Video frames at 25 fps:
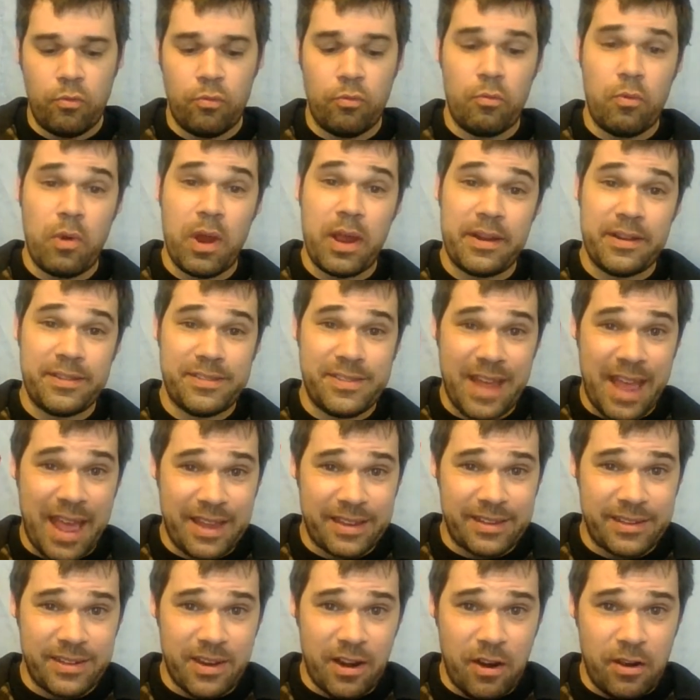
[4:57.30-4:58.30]
red
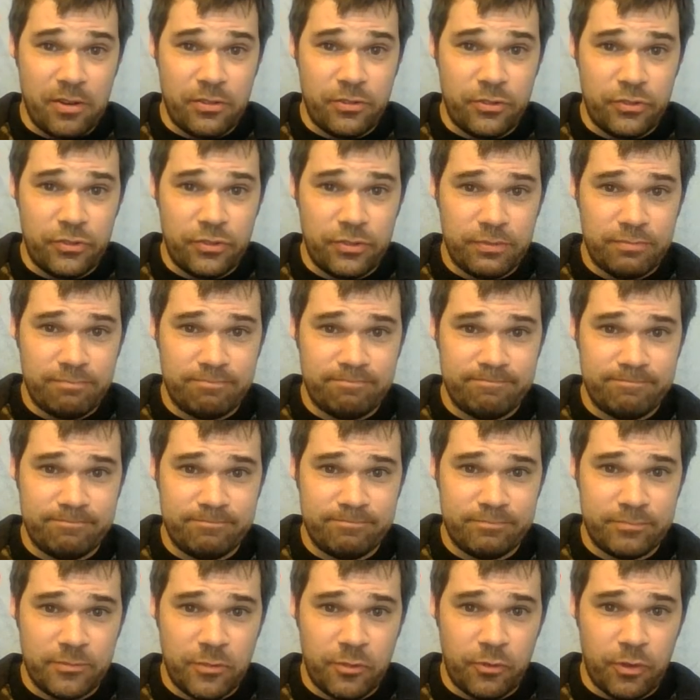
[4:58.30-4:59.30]
attack cards
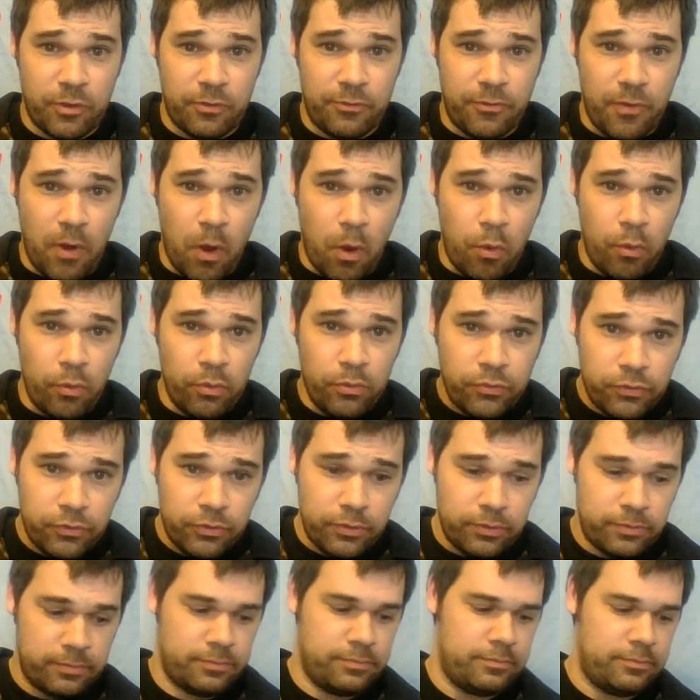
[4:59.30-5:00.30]
for
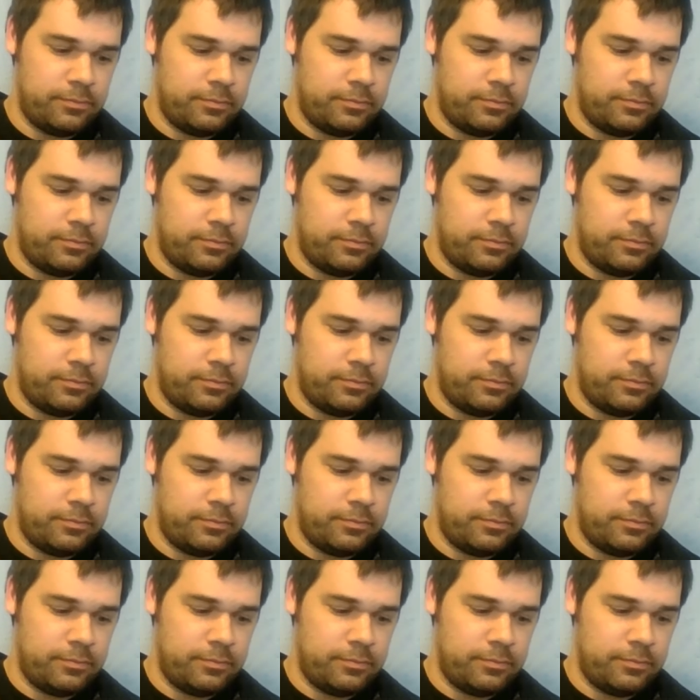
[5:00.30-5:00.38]
foes,